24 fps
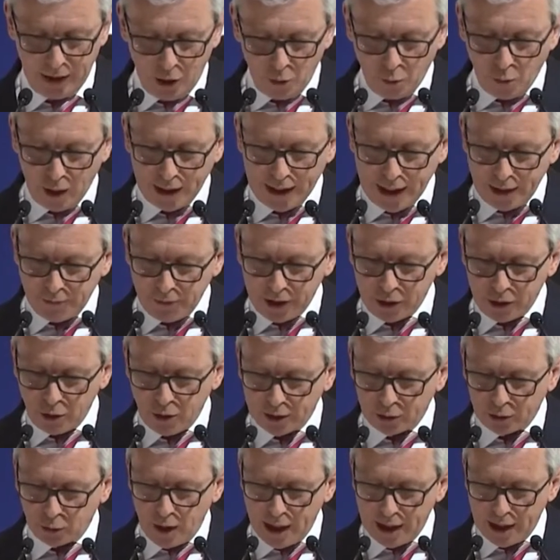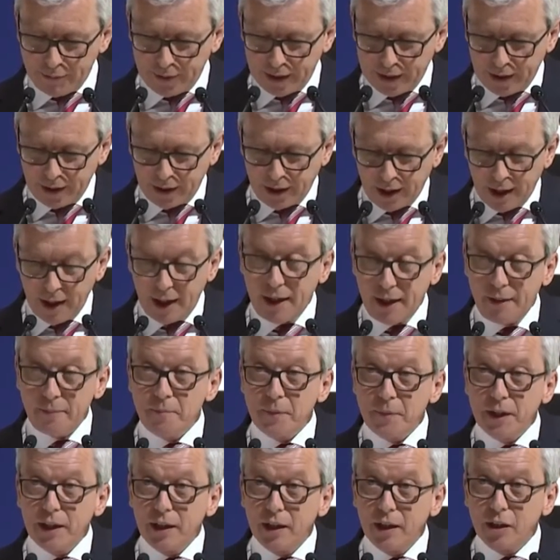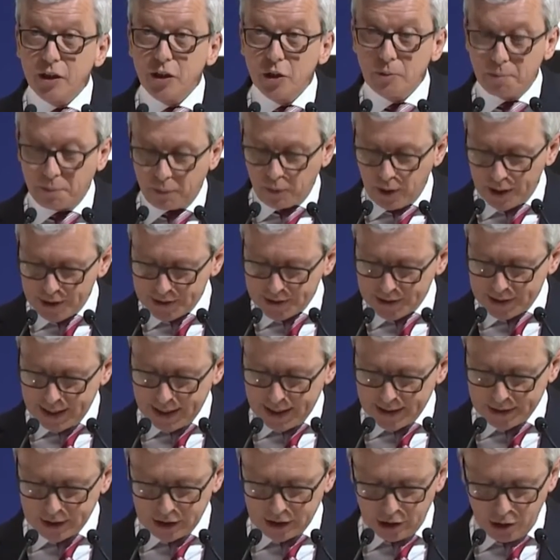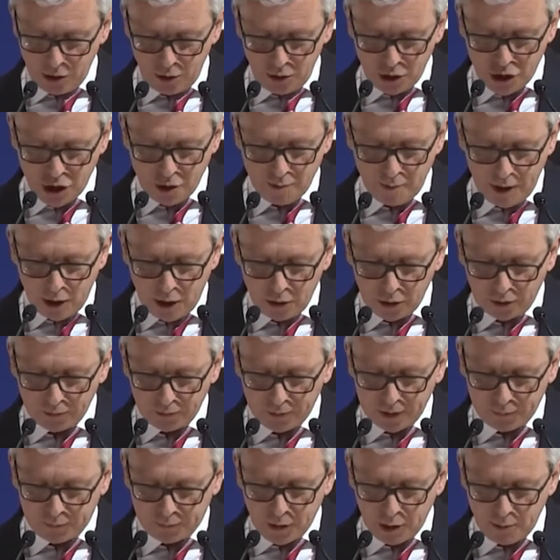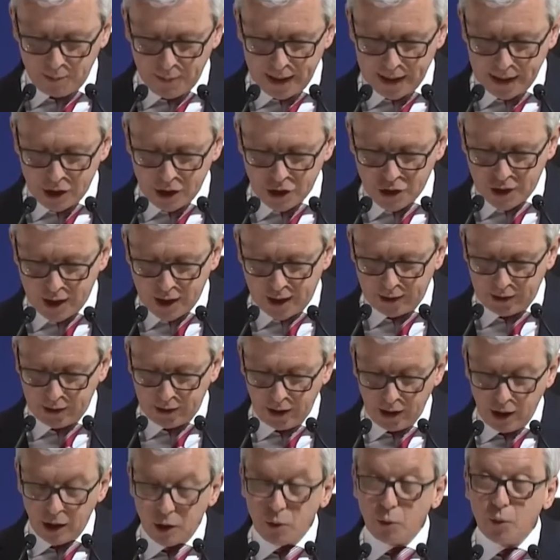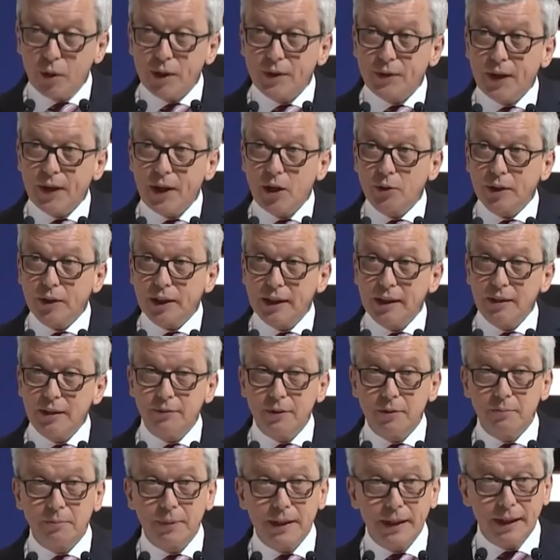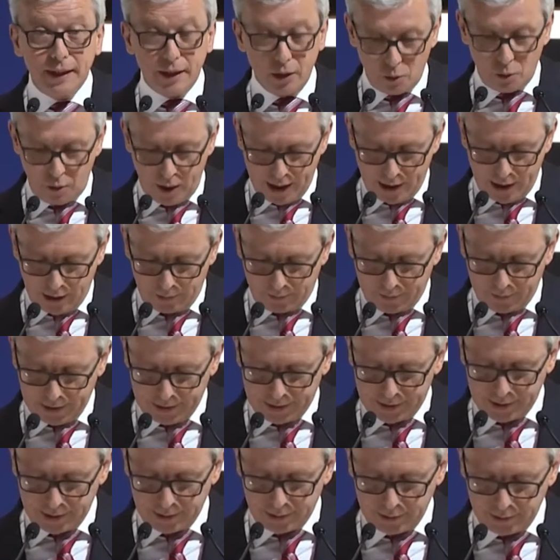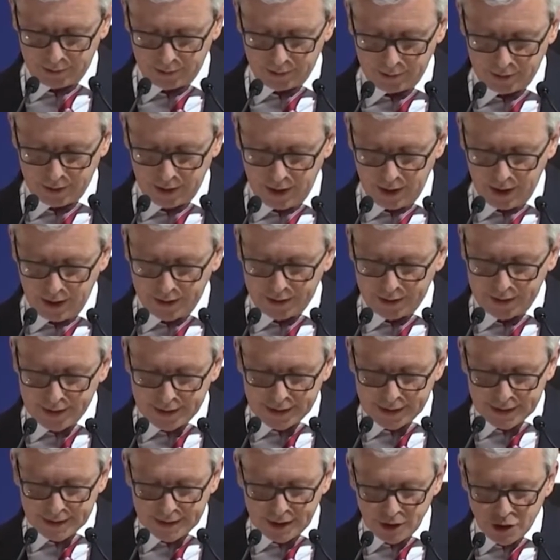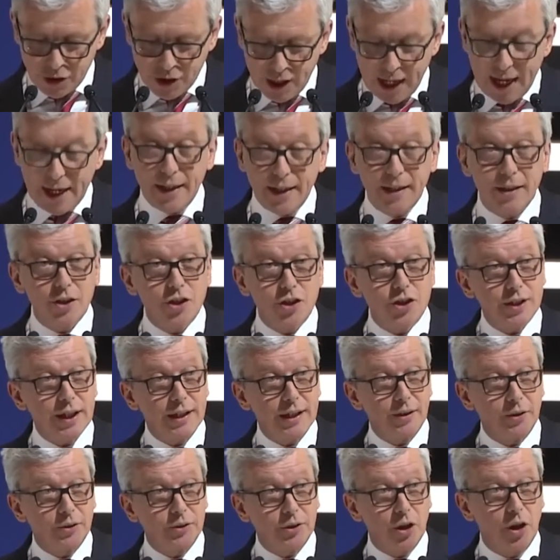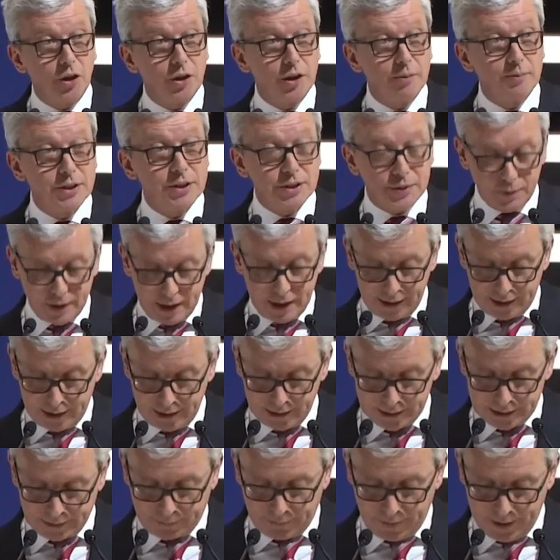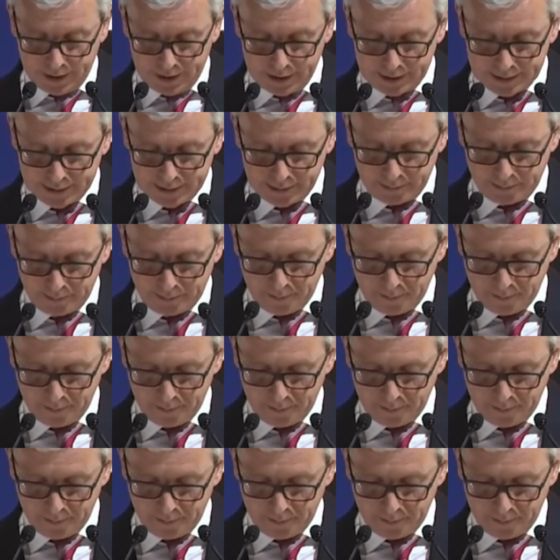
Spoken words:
Whenever you are driving a car, you process a huge amount of information without even being aware of it. This is the challenge that autonomous vehicles face.